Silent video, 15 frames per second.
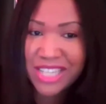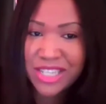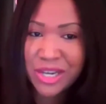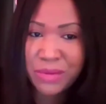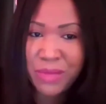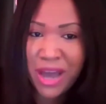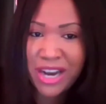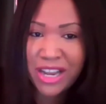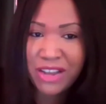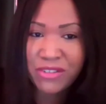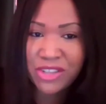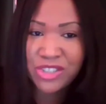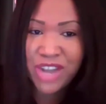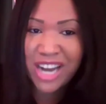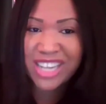Has anybody
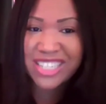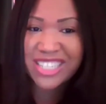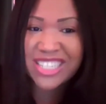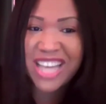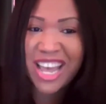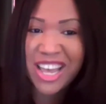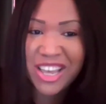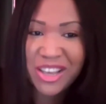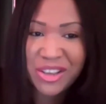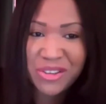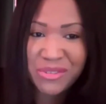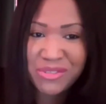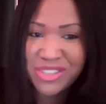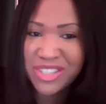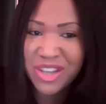ever tried to
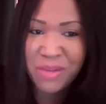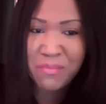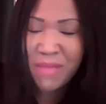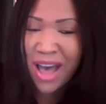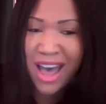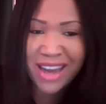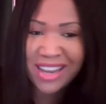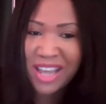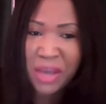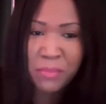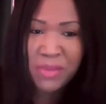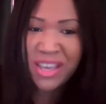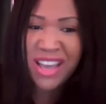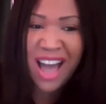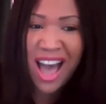save somebody
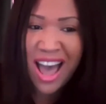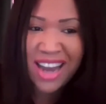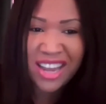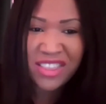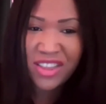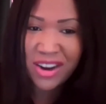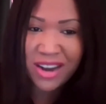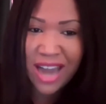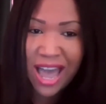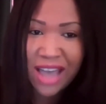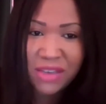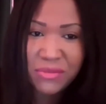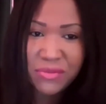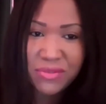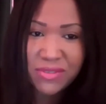and be God in their
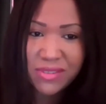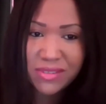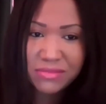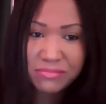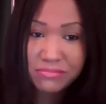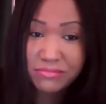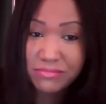life?